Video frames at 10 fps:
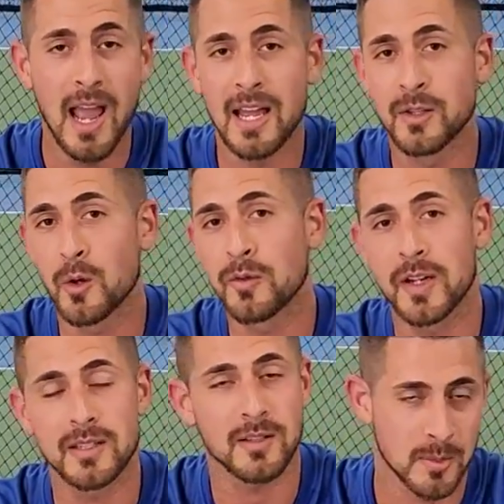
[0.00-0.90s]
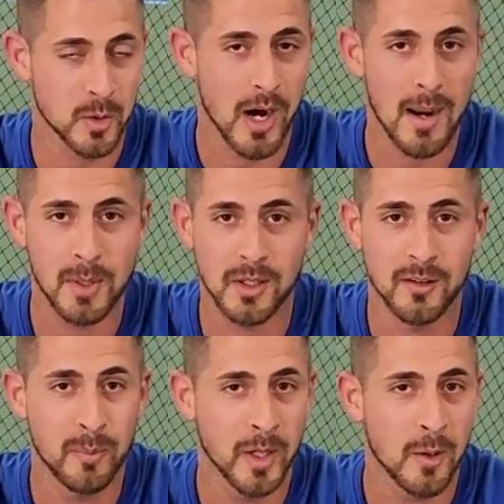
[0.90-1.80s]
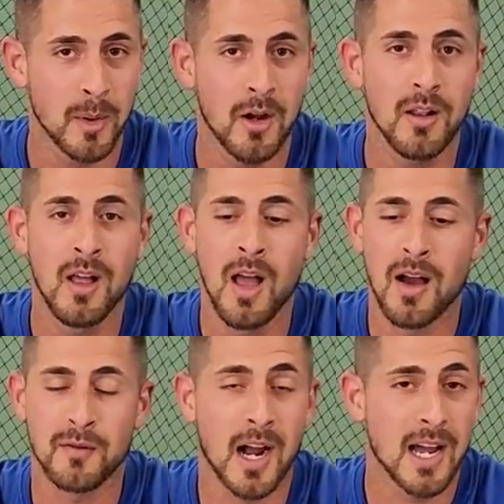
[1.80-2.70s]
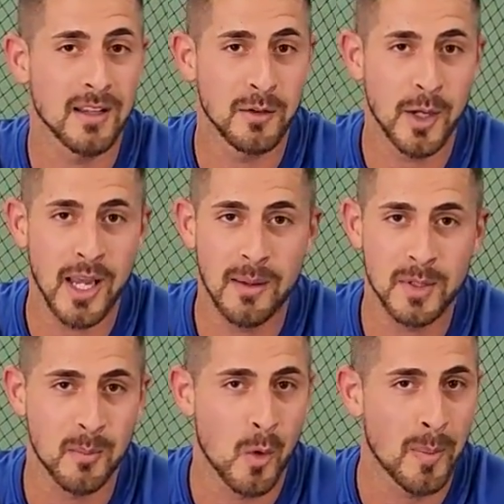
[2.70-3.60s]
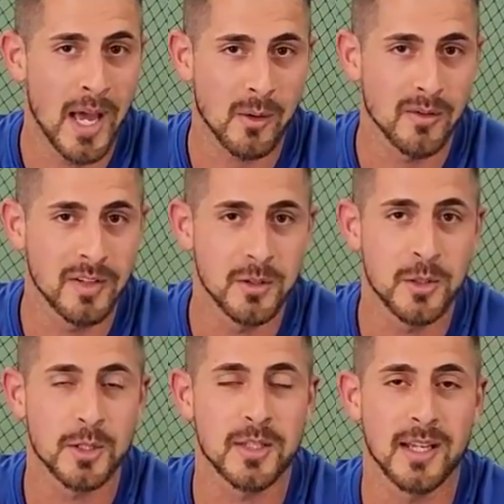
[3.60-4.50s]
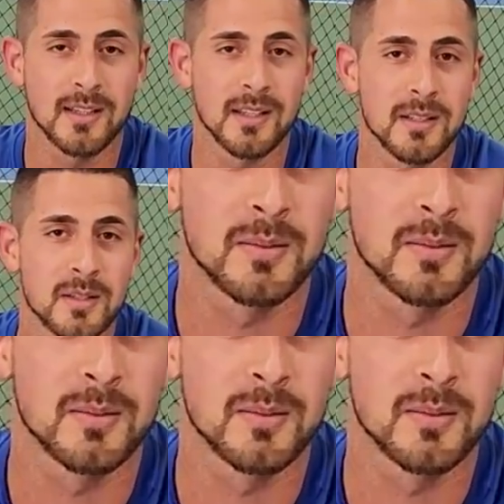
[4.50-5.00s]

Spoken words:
and don't forget to subscribe to Cliff Pickleball for high-level games and more paddle reviews just like this.